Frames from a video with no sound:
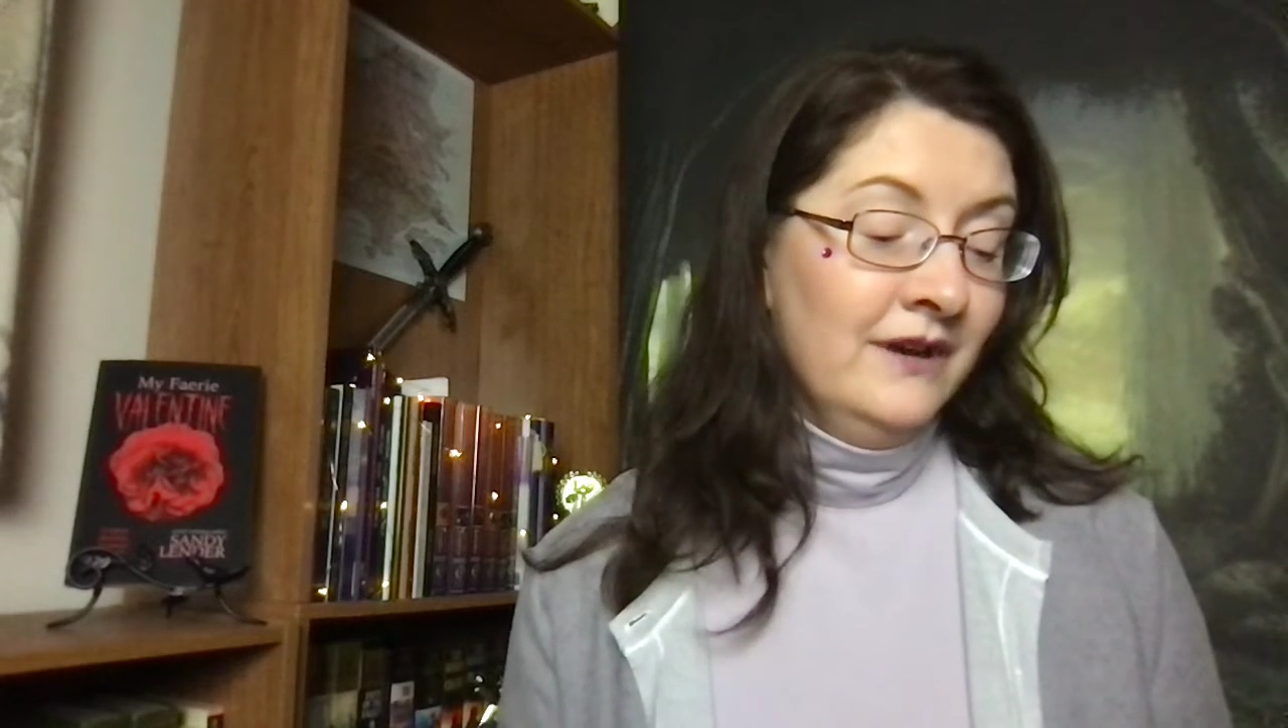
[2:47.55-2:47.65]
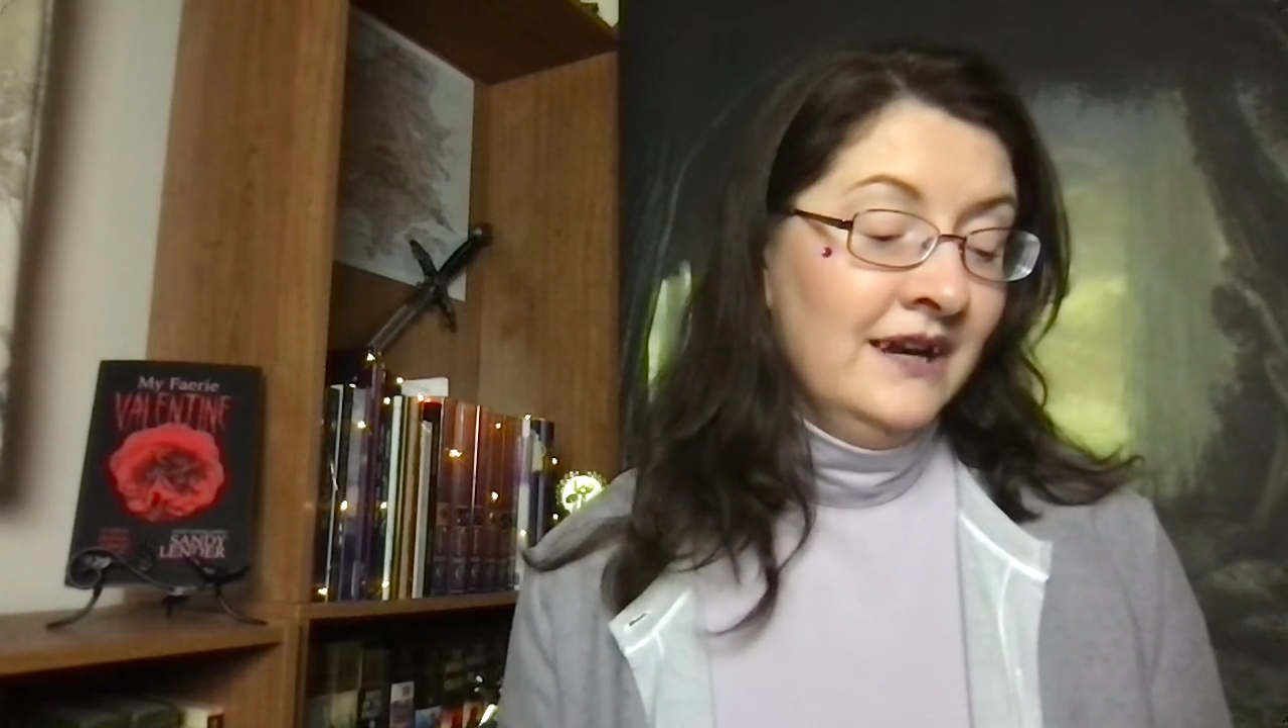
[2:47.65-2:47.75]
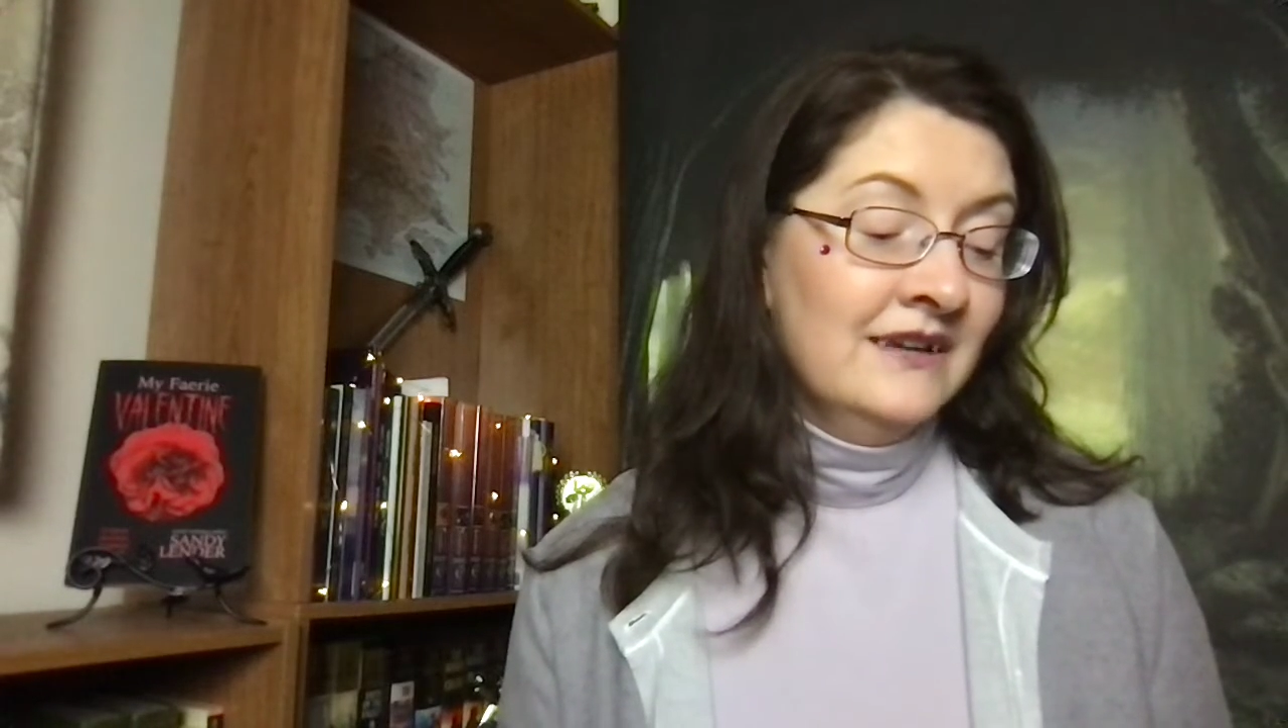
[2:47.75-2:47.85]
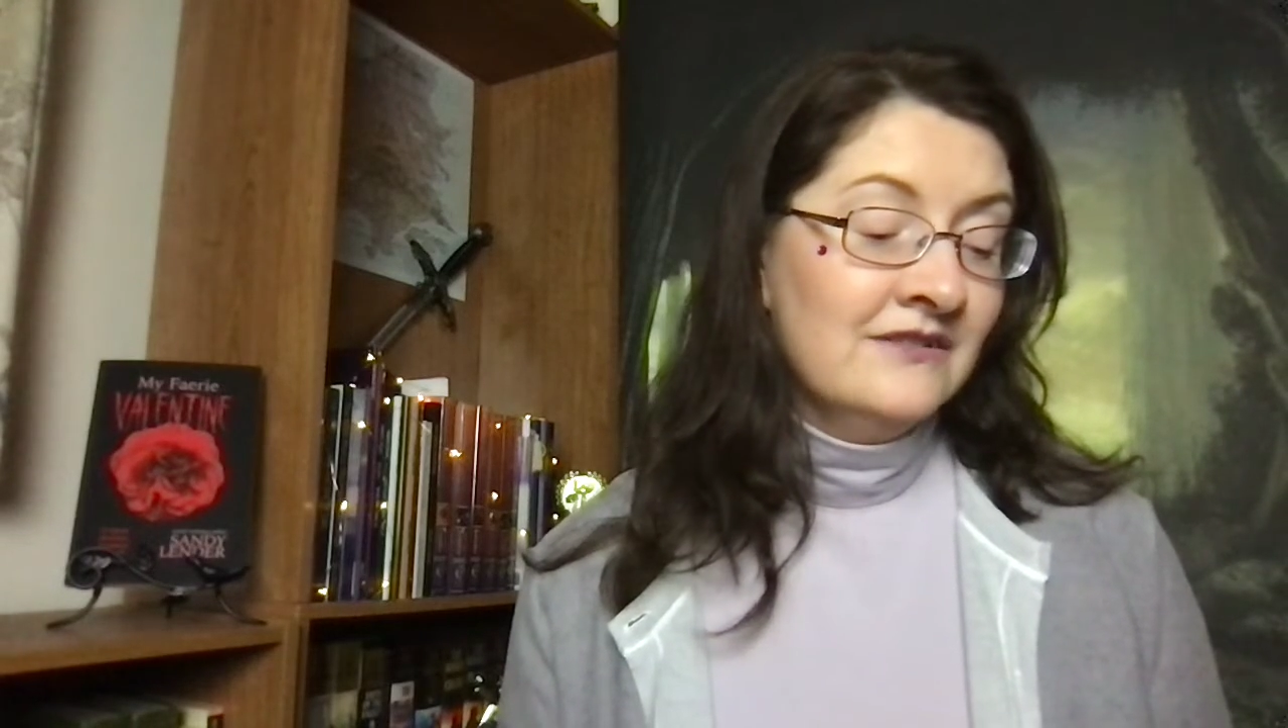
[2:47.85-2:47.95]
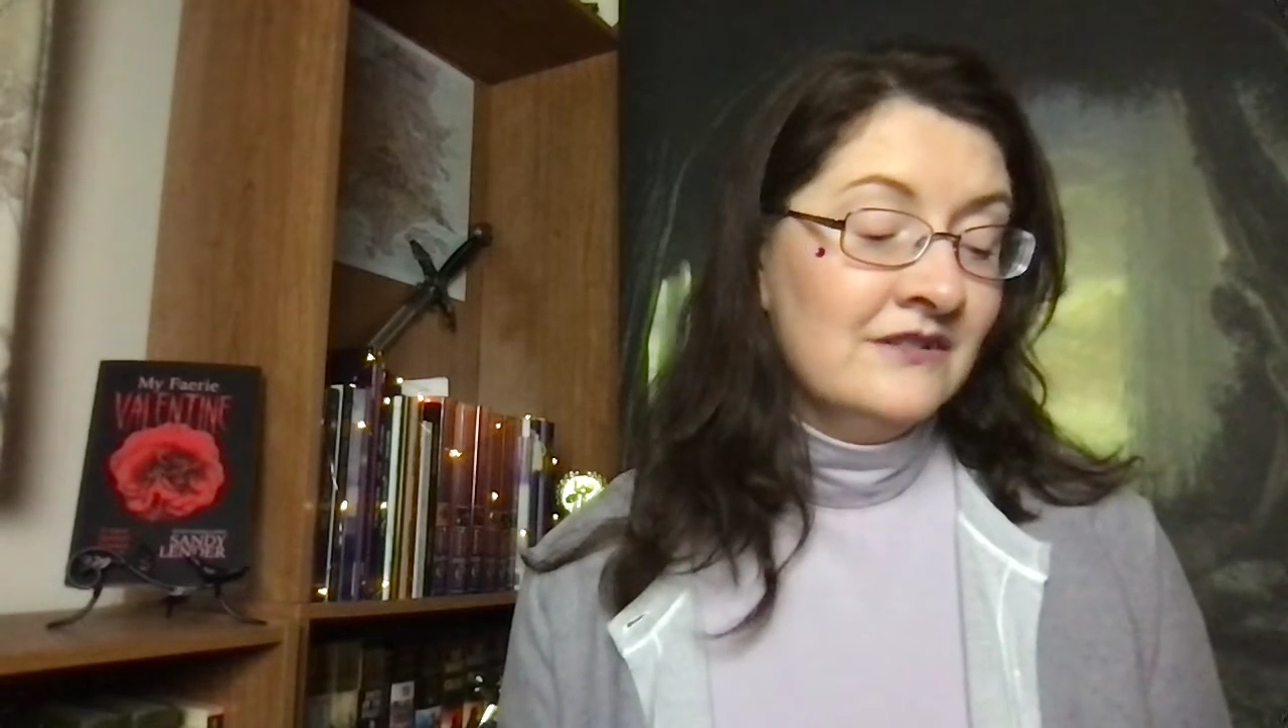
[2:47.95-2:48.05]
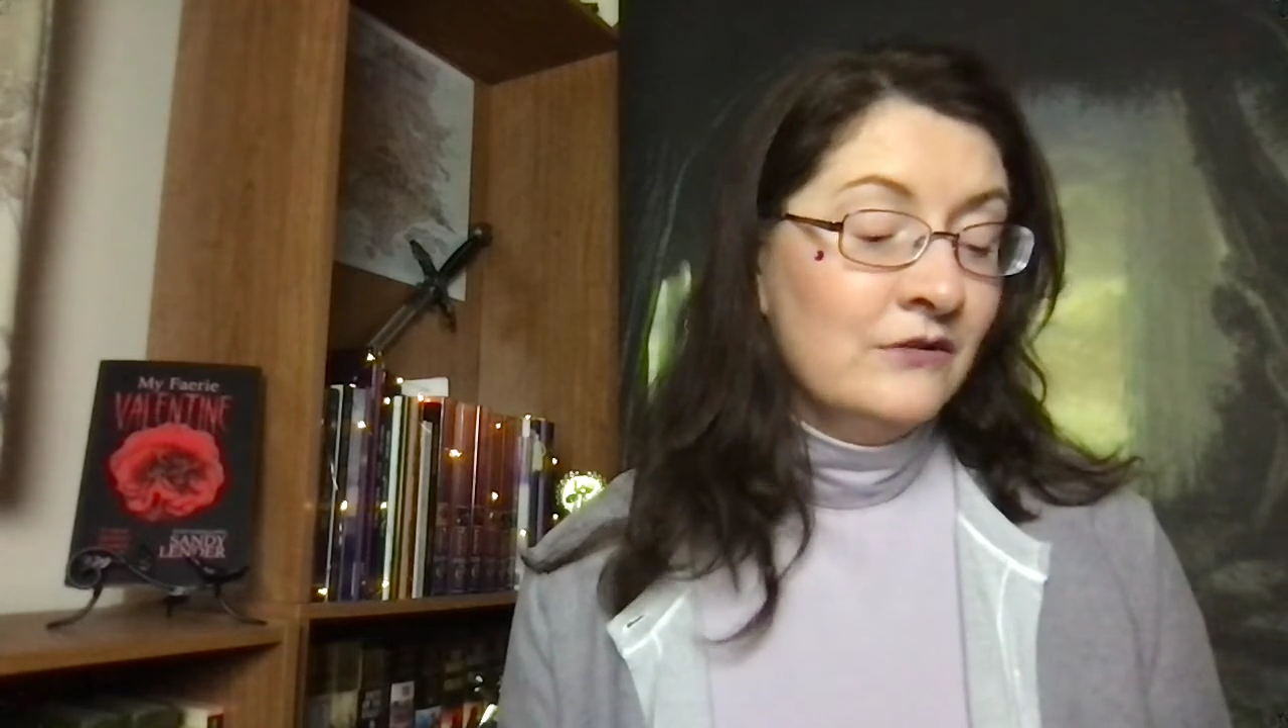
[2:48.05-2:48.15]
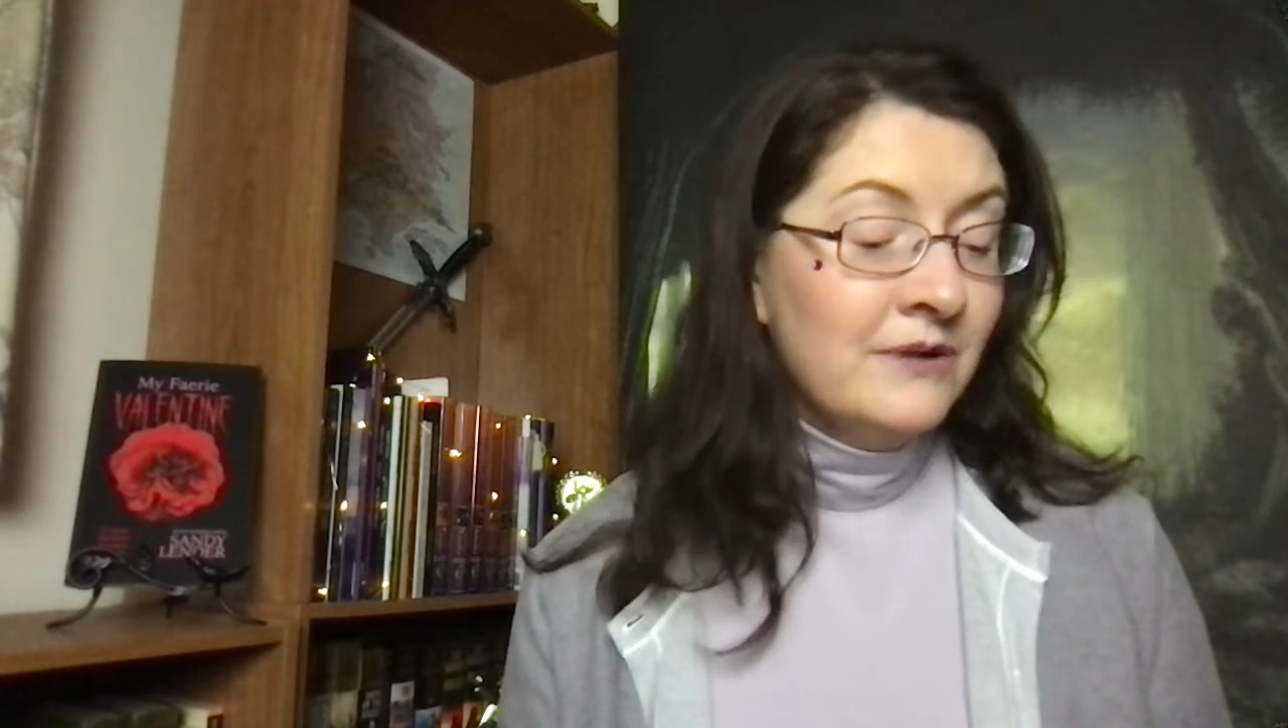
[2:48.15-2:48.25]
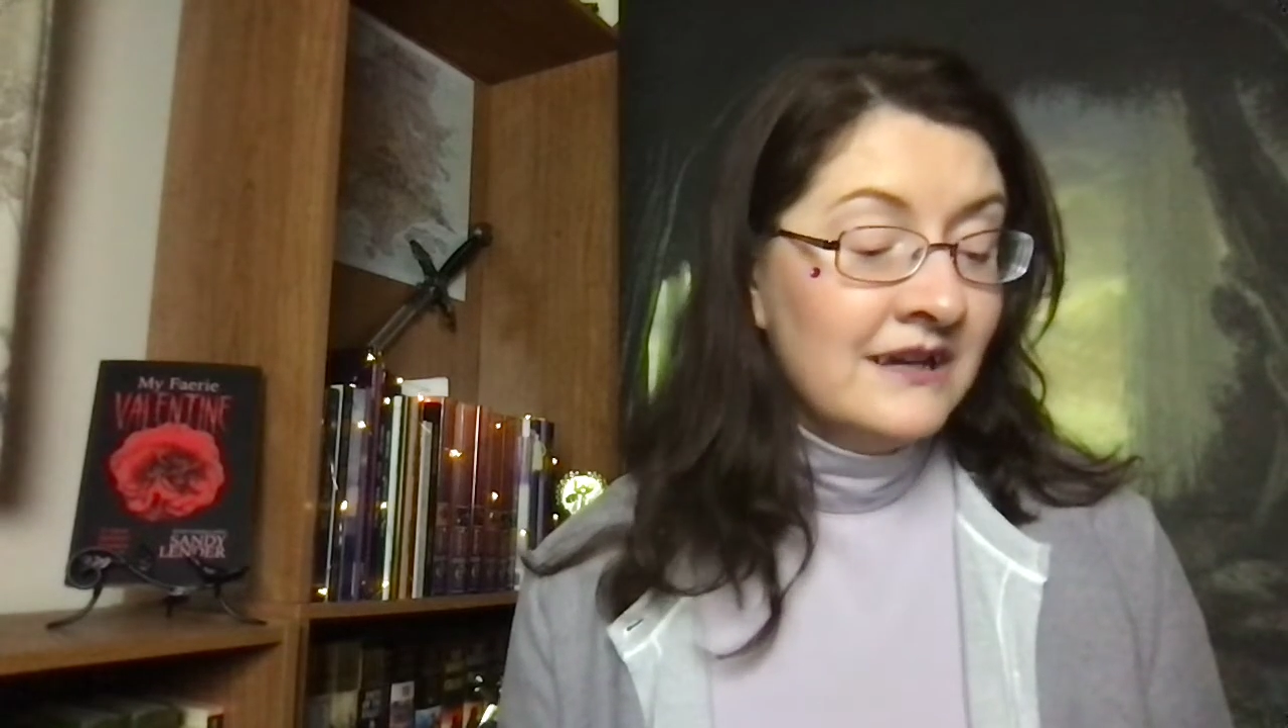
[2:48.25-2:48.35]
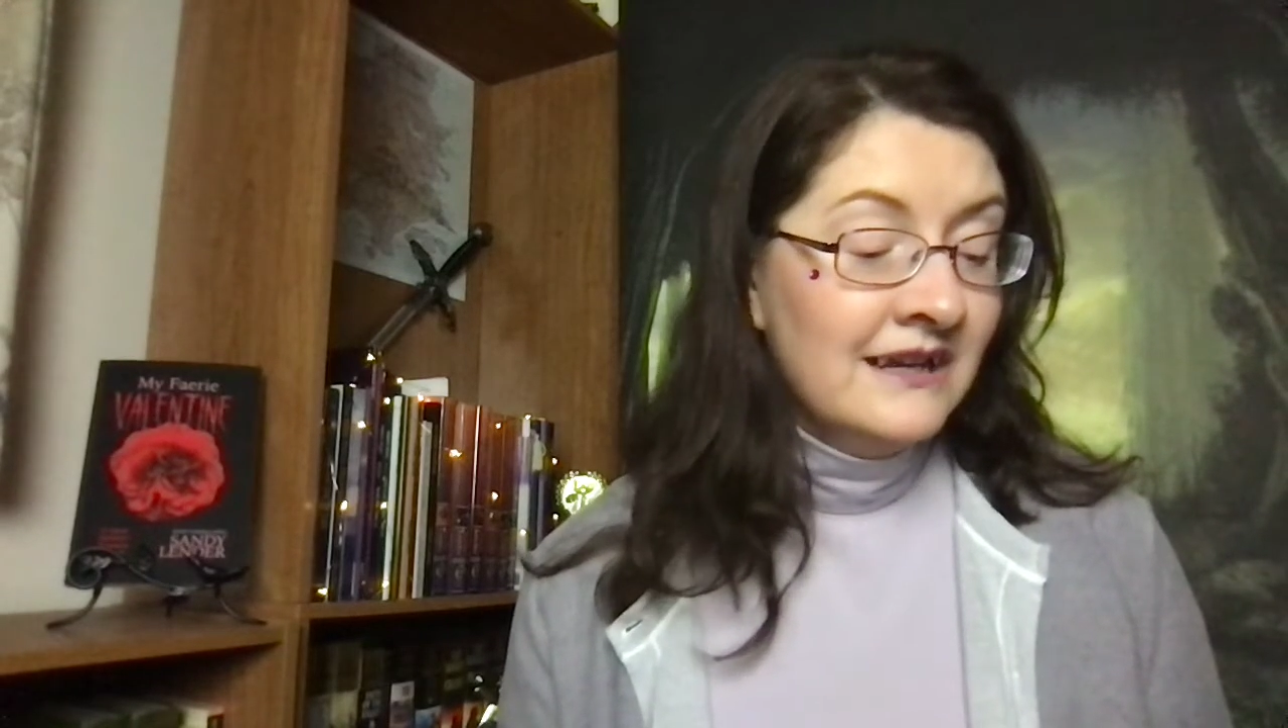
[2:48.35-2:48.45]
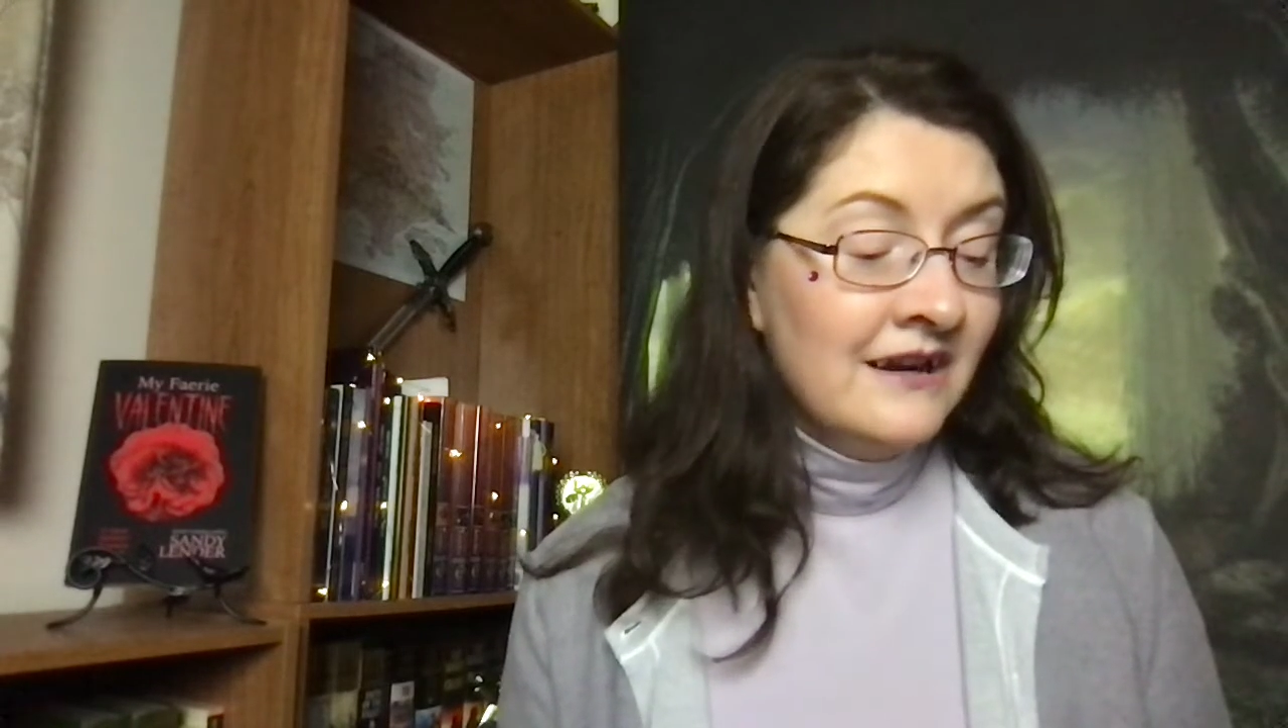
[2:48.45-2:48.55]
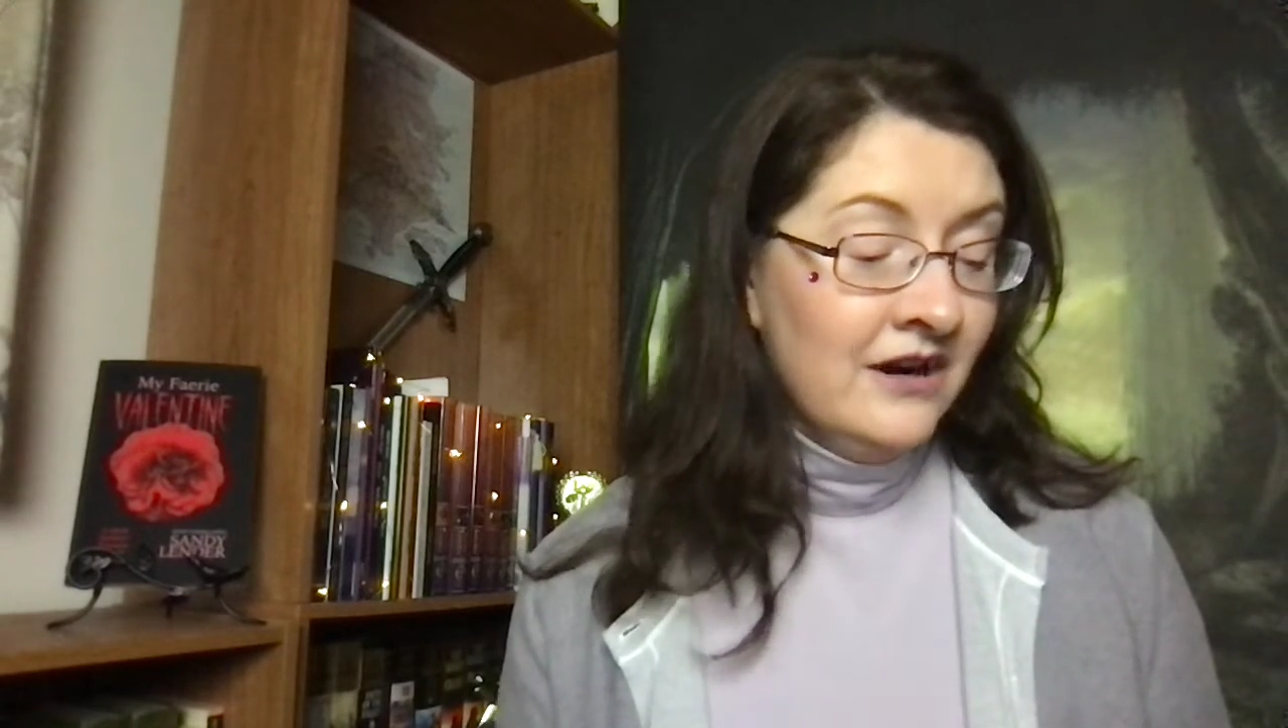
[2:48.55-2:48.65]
against quickening